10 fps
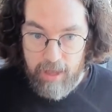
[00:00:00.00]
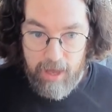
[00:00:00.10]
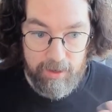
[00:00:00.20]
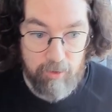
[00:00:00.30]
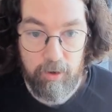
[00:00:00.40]

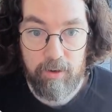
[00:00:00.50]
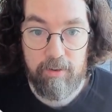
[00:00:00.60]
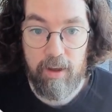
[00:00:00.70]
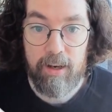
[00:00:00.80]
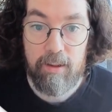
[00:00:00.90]
and it's going to
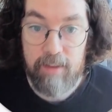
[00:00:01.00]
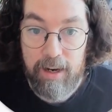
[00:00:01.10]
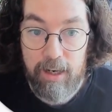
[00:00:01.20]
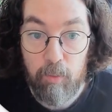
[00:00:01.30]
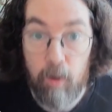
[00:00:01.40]
decide
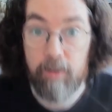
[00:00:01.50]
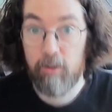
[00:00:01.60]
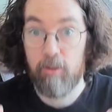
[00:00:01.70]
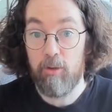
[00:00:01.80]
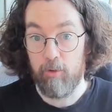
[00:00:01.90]
exactly what
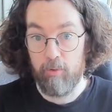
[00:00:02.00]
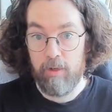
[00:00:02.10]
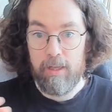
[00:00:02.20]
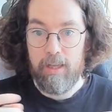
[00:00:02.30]
to do.